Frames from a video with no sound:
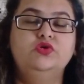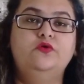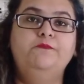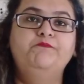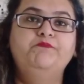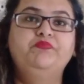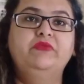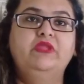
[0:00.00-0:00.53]

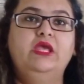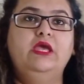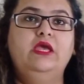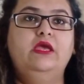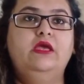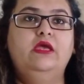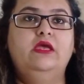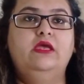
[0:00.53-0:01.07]
So
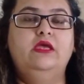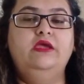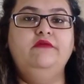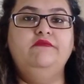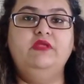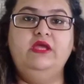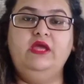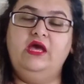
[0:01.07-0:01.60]

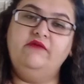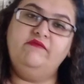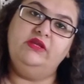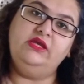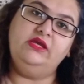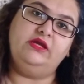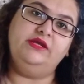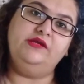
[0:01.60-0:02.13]
if they have
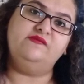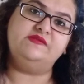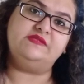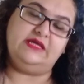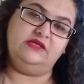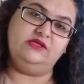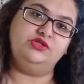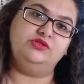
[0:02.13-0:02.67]
any kind of
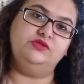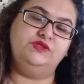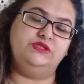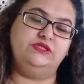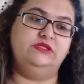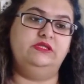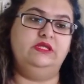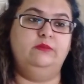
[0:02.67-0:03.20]

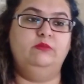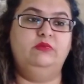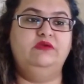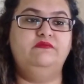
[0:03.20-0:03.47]
sanctions on them,